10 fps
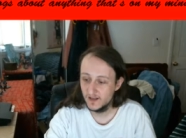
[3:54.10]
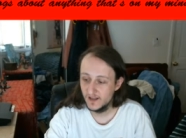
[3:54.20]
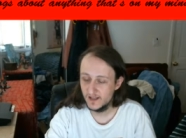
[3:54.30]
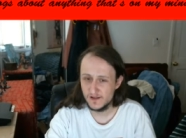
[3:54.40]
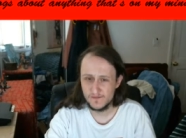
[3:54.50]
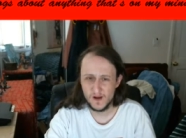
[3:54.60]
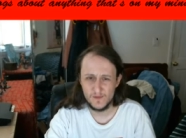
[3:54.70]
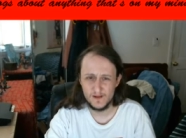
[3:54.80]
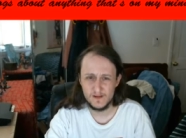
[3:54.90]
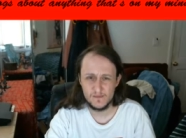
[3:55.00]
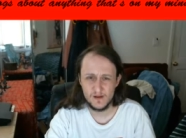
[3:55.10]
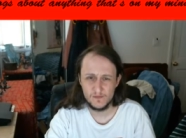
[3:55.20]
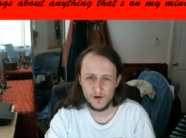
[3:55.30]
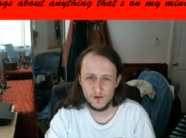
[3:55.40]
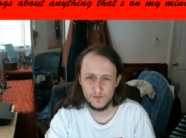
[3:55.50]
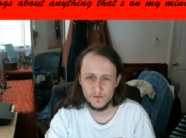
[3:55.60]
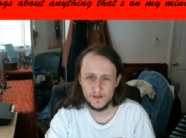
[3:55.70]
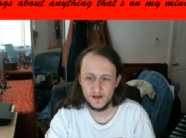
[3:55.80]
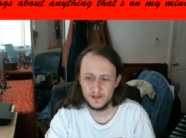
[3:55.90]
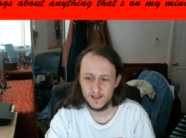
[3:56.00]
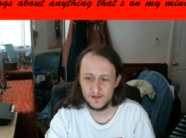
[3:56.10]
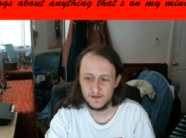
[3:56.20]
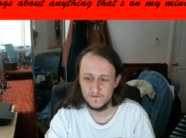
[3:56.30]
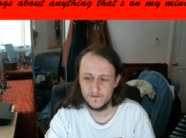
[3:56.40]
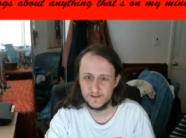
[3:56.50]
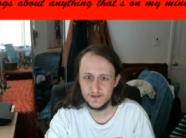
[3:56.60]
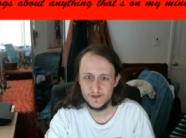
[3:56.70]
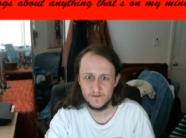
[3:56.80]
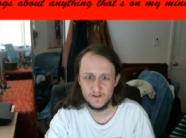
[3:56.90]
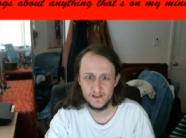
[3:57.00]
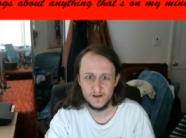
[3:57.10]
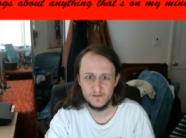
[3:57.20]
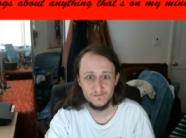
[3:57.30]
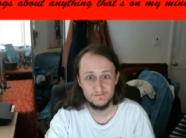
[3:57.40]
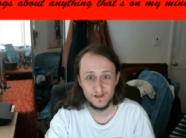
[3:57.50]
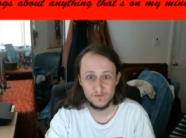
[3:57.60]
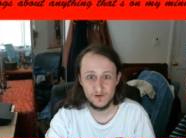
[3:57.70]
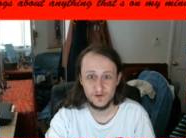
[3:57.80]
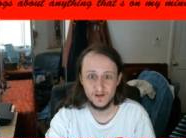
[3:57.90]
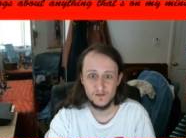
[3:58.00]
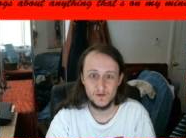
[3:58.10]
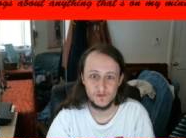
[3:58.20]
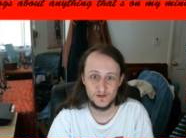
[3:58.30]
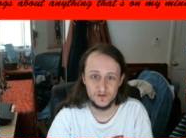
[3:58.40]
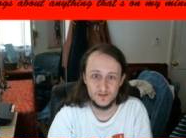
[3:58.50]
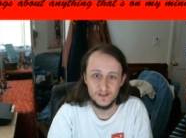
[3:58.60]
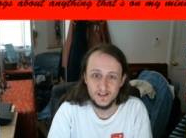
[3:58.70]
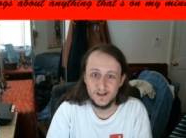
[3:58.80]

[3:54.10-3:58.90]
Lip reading: and this may probably be a less than 15-minute video. That'll be pretty cool.